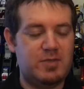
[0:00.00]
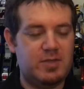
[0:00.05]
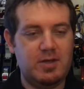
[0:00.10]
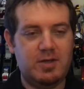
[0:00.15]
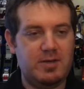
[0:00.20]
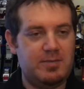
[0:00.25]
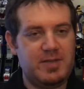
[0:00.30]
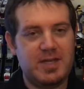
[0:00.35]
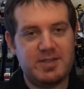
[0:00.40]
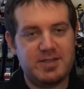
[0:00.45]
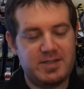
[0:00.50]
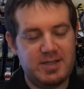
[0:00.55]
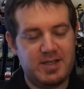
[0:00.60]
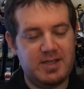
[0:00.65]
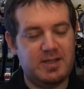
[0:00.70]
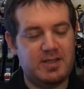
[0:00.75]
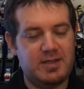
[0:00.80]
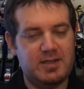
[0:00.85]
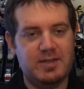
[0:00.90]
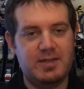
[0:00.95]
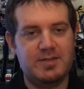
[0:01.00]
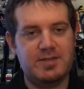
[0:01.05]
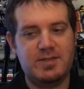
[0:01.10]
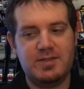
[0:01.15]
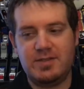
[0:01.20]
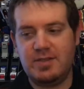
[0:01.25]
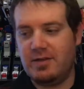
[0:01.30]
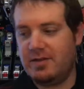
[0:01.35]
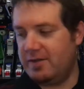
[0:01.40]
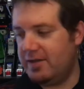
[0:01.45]
I'm not saying that I
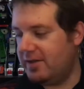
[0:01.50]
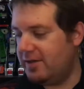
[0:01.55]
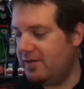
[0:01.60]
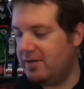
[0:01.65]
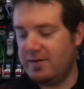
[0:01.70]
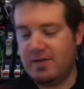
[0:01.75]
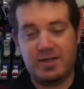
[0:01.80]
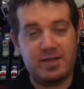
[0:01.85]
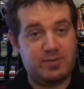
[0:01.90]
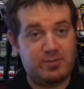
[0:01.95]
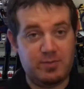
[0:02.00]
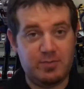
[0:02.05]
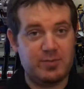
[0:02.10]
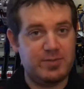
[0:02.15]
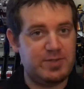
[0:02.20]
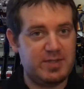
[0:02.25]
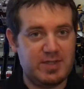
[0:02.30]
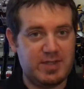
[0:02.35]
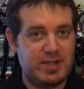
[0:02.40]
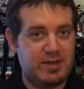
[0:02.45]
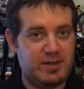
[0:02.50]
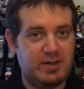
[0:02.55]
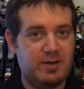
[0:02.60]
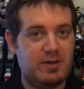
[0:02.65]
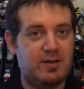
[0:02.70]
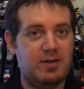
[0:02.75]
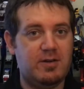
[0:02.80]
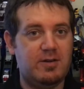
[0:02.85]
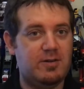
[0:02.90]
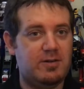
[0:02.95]
necessarily heard any rumors that they
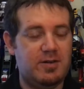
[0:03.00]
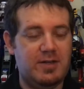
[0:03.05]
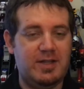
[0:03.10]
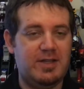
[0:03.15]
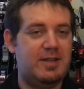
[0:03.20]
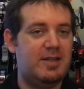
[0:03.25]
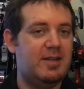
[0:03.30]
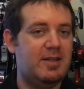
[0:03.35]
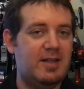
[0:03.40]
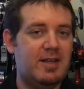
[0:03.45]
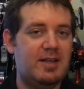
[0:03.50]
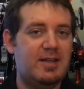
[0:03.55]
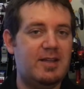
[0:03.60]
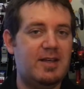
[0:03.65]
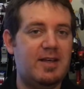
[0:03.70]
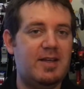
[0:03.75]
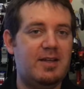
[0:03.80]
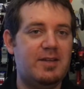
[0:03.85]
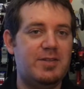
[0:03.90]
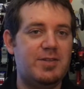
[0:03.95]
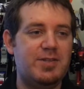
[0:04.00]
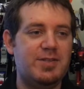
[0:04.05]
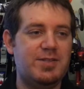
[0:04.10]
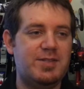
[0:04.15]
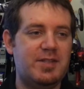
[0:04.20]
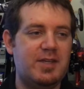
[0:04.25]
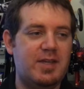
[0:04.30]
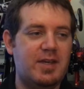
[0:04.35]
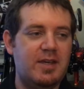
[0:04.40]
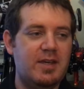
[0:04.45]
are or anything like that,
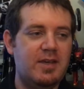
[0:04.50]
just,